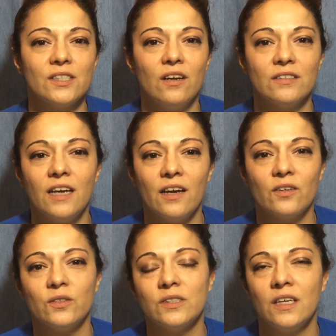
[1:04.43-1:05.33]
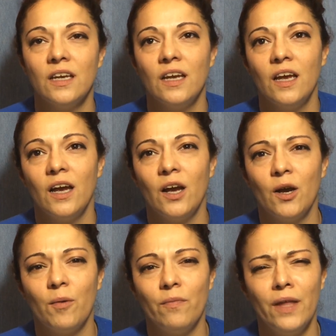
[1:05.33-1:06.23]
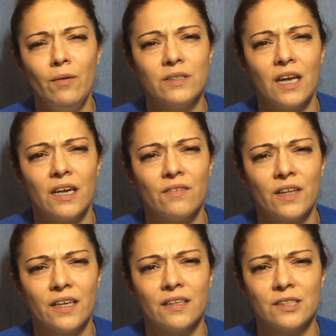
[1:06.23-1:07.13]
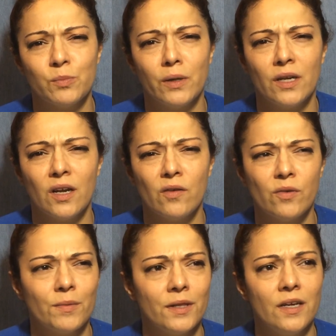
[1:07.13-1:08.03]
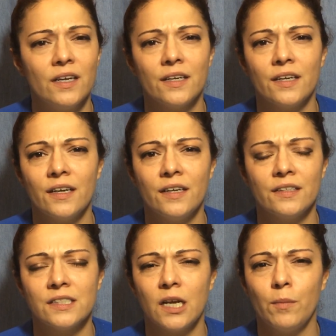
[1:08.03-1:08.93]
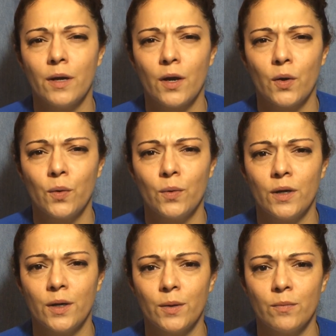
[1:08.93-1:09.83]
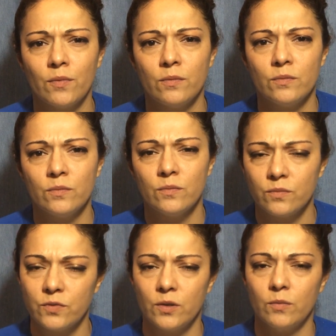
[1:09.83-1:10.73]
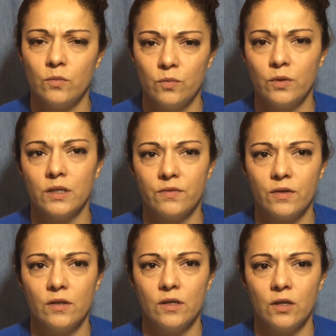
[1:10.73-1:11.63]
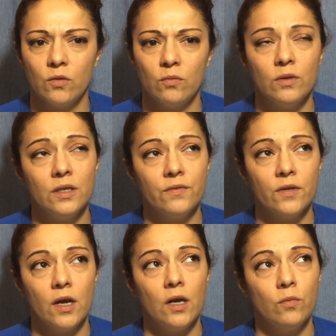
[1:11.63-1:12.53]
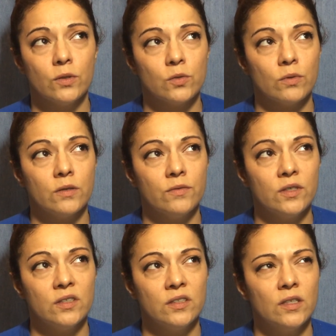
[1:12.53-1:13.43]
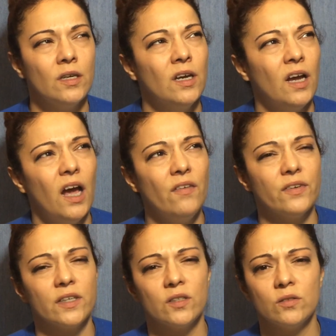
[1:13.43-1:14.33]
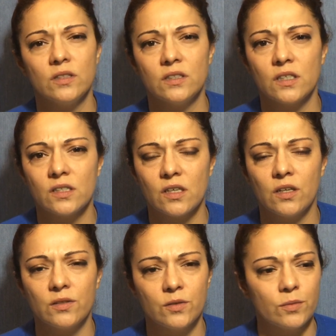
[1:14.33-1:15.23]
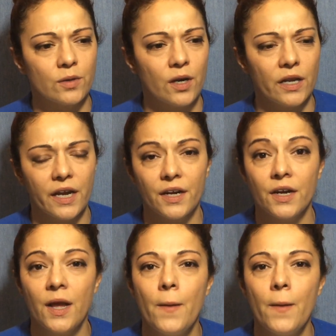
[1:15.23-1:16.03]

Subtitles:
song titles. That was kind of like a spinoff from a long ass time ago, from What If, you know, What If God Was One of Us. I forget who sings that song with a little curly hair.